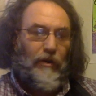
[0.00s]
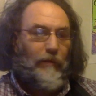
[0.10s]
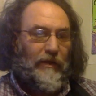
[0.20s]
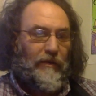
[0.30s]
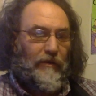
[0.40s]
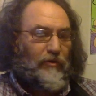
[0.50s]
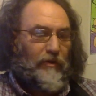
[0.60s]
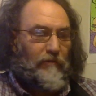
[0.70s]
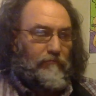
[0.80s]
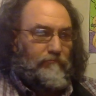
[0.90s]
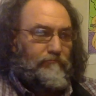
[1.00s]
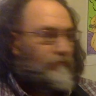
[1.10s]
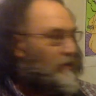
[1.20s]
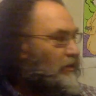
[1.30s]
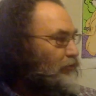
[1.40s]
I mean? You can
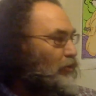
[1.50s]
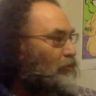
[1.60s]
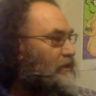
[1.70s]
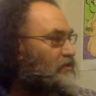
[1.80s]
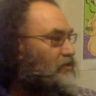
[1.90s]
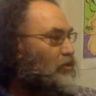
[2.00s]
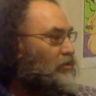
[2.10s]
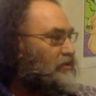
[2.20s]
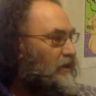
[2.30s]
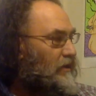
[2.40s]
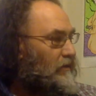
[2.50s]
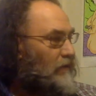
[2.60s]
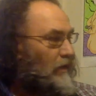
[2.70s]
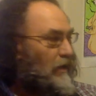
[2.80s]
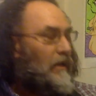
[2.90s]
throw these chords in.
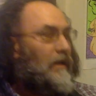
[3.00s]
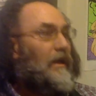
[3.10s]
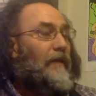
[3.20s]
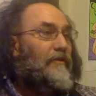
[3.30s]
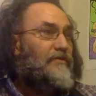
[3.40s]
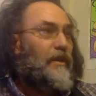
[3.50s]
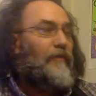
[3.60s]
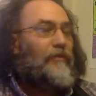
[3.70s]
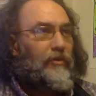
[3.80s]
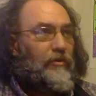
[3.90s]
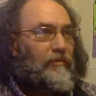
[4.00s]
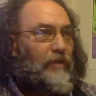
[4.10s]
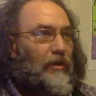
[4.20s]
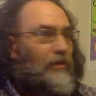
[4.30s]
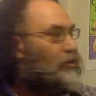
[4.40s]
And there's another,
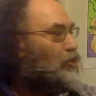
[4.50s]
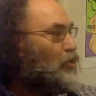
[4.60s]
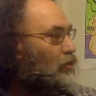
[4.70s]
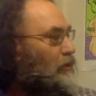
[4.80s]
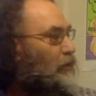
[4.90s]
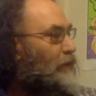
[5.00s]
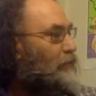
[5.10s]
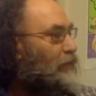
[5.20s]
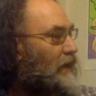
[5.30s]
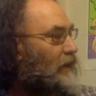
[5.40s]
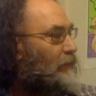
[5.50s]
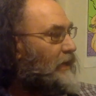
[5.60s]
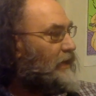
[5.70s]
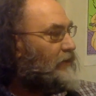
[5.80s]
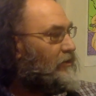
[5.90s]
the chord that we play up
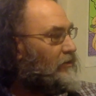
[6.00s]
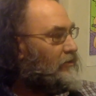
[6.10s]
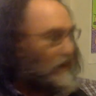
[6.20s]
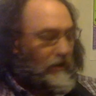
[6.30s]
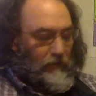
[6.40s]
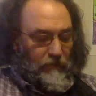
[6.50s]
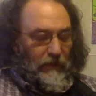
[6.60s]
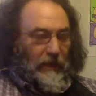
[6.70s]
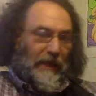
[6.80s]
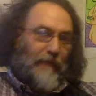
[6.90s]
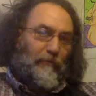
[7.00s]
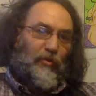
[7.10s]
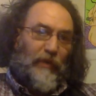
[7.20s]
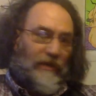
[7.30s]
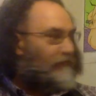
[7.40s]
here in
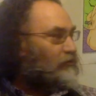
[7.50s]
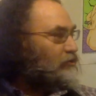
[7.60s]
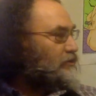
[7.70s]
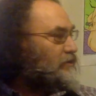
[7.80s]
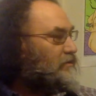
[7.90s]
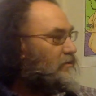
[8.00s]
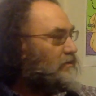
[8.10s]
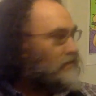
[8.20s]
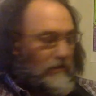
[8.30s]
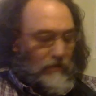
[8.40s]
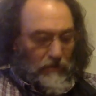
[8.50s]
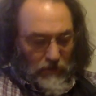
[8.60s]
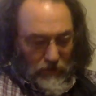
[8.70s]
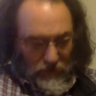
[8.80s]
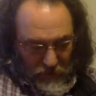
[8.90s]
between the verses,
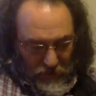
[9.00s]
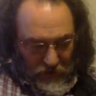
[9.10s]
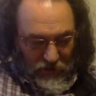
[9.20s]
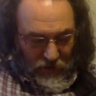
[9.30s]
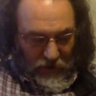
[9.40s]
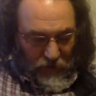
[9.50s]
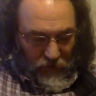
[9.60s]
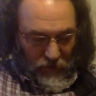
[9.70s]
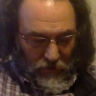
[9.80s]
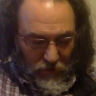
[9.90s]
this little